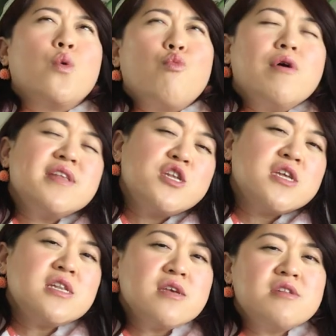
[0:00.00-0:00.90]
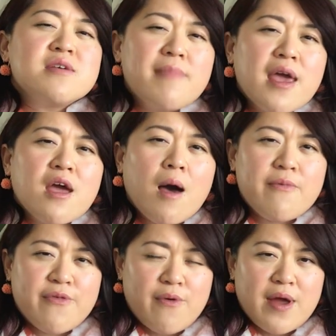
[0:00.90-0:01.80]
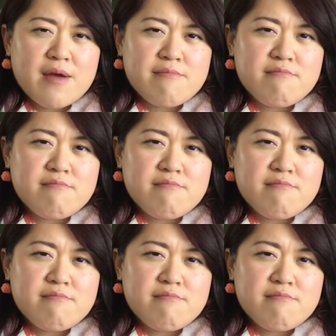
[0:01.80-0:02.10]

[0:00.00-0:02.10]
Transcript: what did she do to make up for it?